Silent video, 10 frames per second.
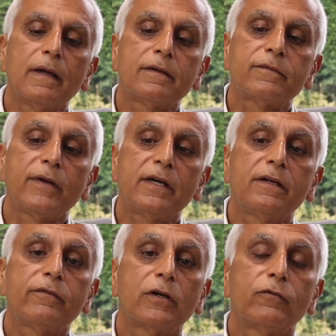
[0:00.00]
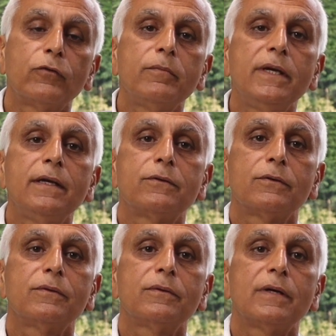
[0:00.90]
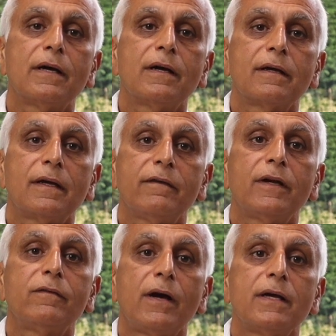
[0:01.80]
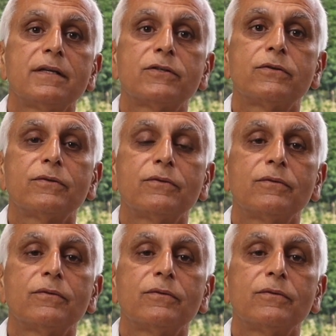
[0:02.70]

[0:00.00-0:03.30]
It's very difficult for me to give advice to